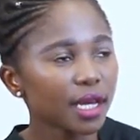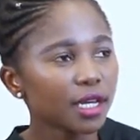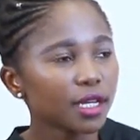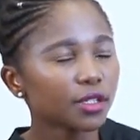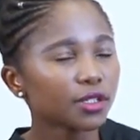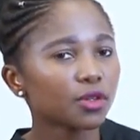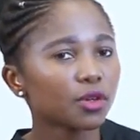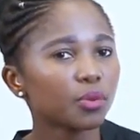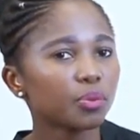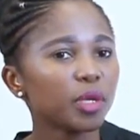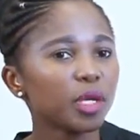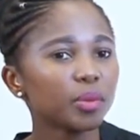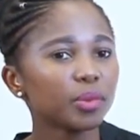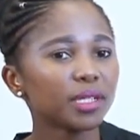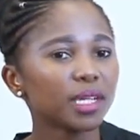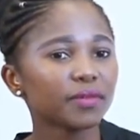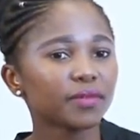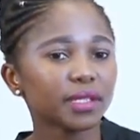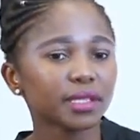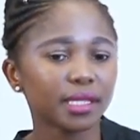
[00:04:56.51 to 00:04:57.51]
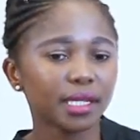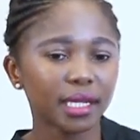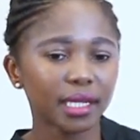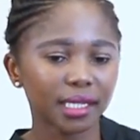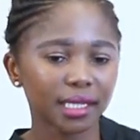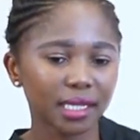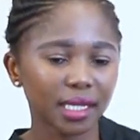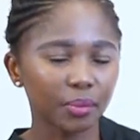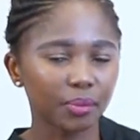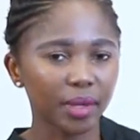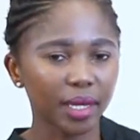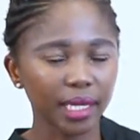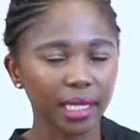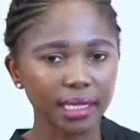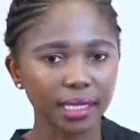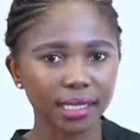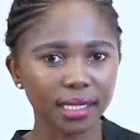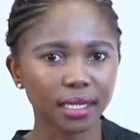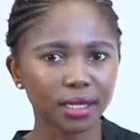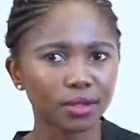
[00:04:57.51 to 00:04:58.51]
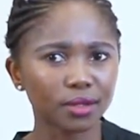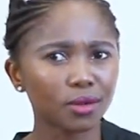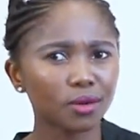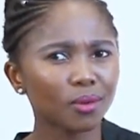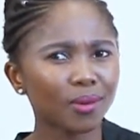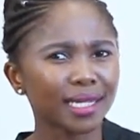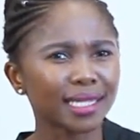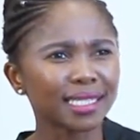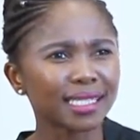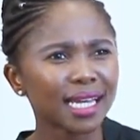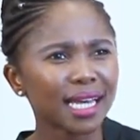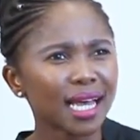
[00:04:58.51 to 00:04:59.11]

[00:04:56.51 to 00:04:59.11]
So people never take a step back and say, you know what,